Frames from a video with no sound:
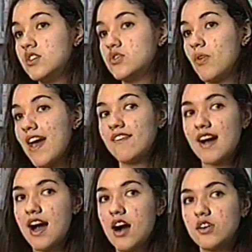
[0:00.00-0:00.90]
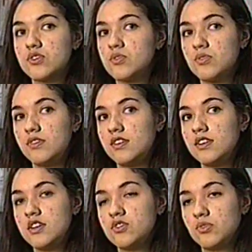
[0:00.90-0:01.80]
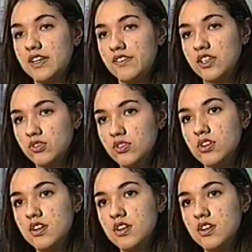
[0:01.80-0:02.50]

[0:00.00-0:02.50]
don't have a house or don't live in a good